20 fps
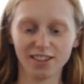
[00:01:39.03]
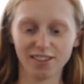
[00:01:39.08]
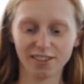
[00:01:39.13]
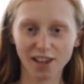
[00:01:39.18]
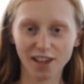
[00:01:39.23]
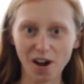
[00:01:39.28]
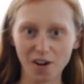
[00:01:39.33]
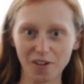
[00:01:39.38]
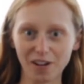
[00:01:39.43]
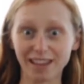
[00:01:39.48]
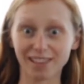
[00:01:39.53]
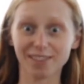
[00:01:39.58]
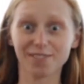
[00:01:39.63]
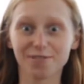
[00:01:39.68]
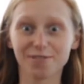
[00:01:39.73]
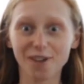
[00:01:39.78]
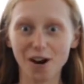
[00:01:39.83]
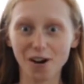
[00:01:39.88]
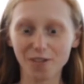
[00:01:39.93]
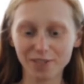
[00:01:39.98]
So it's
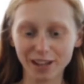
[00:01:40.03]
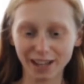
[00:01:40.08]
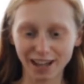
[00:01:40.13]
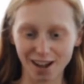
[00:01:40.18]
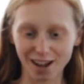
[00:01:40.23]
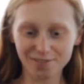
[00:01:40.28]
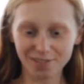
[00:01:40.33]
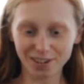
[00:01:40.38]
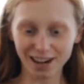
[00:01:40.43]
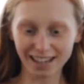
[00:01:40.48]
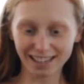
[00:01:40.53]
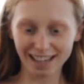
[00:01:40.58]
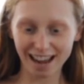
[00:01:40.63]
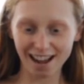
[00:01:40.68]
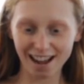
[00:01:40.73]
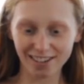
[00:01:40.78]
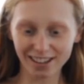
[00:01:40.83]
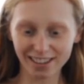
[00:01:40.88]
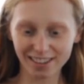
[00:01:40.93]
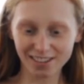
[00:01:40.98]
foaming up right
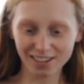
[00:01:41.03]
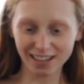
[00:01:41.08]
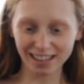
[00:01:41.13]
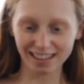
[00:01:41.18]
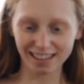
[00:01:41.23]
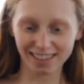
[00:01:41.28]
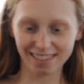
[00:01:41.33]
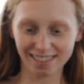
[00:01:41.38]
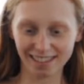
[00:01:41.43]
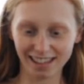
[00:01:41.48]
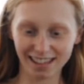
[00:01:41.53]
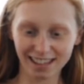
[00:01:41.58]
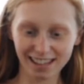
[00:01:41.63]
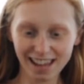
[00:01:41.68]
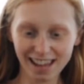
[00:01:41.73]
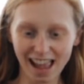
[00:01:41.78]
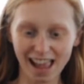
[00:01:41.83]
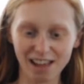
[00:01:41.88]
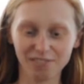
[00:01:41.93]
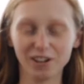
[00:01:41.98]
now, as you can
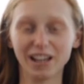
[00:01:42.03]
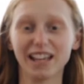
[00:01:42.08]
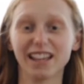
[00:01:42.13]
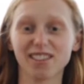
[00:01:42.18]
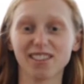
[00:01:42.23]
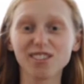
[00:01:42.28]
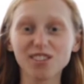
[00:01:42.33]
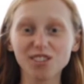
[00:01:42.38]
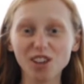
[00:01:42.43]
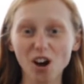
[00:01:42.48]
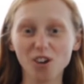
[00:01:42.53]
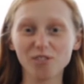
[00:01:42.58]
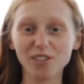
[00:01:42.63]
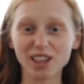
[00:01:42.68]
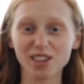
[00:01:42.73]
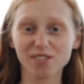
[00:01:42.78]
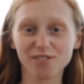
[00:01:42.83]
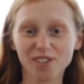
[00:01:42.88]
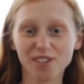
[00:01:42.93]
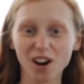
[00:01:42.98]
see, and we get so
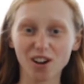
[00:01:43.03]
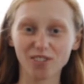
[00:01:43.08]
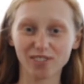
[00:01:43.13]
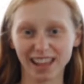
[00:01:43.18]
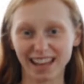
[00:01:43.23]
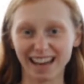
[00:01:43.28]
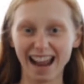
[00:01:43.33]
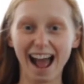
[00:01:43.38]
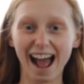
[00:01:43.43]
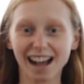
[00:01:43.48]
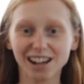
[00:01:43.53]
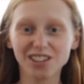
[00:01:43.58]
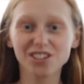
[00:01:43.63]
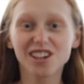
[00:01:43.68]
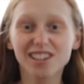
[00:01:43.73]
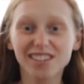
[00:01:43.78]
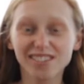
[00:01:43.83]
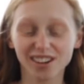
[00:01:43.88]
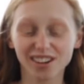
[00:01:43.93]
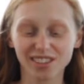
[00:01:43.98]
much foam that it
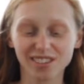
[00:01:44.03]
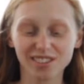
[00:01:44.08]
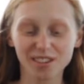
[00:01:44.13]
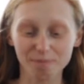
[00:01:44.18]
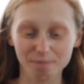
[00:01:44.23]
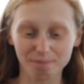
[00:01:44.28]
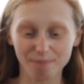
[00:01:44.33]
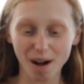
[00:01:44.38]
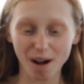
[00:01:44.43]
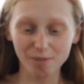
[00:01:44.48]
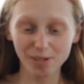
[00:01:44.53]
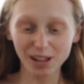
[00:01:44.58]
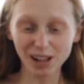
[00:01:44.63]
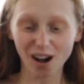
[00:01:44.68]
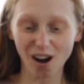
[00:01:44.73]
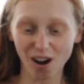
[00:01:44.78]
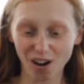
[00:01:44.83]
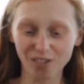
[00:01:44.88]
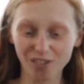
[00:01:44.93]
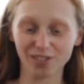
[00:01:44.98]
actually starts to
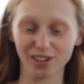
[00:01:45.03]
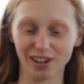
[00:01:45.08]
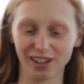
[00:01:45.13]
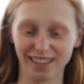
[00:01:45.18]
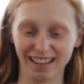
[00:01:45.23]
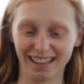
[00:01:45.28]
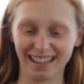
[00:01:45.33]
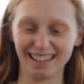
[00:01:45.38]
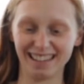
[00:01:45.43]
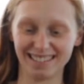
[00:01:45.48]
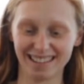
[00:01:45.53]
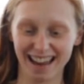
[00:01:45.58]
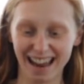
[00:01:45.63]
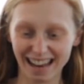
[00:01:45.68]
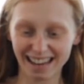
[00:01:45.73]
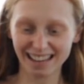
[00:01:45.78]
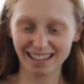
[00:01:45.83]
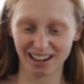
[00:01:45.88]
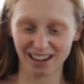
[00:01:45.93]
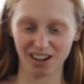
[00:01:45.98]
bubble over the
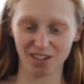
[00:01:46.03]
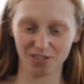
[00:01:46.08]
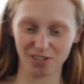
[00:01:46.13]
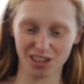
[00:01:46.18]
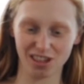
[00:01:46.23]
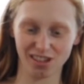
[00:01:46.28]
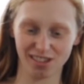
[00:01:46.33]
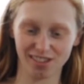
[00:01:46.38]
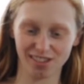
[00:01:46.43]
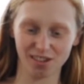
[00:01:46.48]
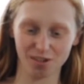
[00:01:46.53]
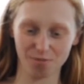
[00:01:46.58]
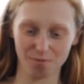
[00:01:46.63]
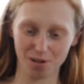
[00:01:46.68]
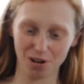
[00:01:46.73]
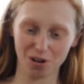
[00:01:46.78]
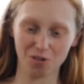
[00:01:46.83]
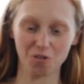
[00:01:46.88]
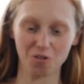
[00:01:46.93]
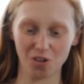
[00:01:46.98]
container, which is
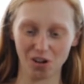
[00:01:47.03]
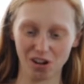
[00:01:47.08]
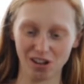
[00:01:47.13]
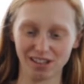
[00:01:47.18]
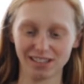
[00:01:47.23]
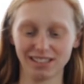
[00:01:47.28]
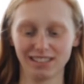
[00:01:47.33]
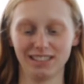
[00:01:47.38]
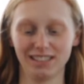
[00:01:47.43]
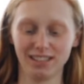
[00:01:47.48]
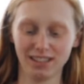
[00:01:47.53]
super cool.